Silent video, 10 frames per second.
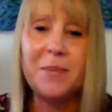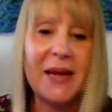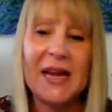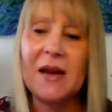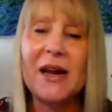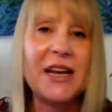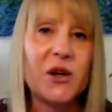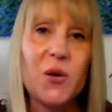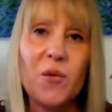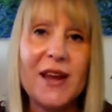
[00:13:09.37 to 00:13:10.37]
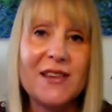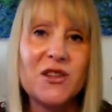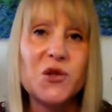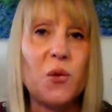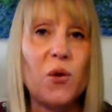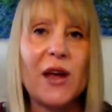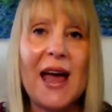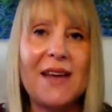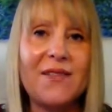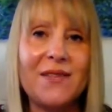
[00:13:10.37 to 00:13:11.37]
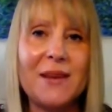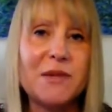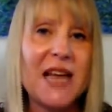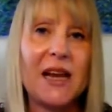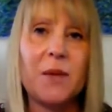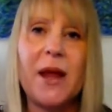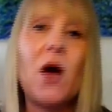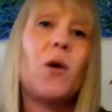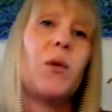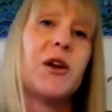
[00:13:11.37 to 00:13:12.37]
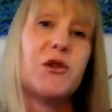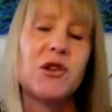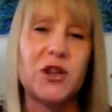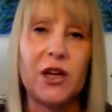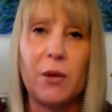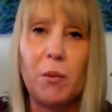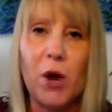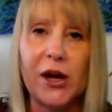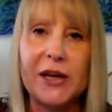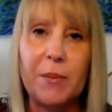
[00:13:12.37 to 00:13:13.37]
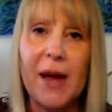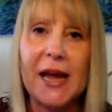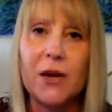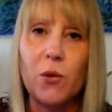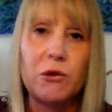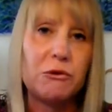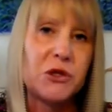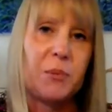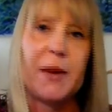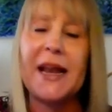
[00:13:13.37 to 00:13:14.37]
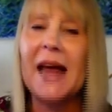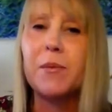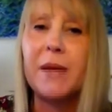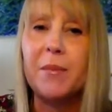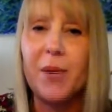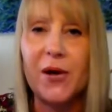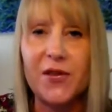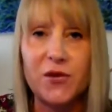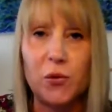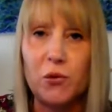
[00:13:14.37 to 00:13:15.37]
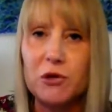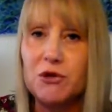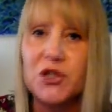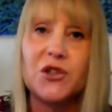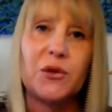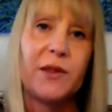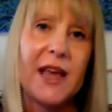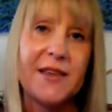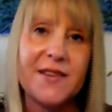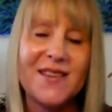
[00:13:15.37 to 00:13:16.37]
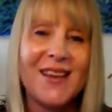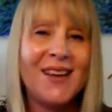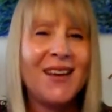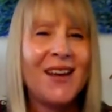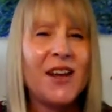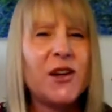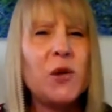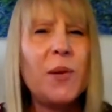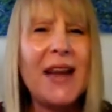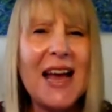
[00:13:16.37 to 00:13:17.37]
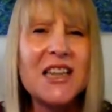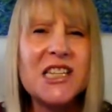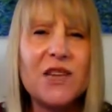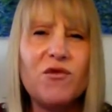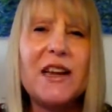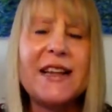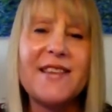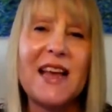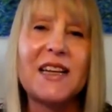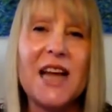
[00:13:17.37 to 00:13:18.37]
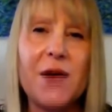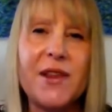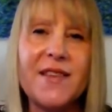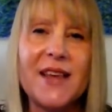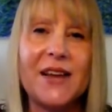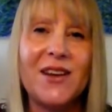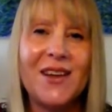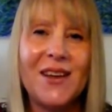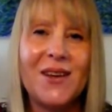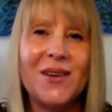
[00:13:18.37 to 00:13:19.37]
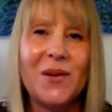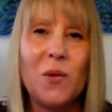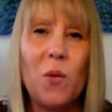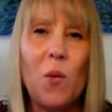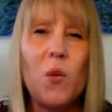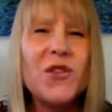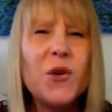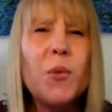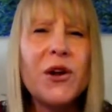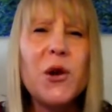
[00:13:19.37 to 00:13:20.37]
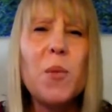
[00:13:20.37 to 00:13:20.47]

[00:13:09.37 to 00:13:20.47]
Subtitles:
being in a careers talk and them telling me, oh, well, you should go and work in a bank, or you should be an admin person, or you should do this. Nobody actually really sat down and said, what are your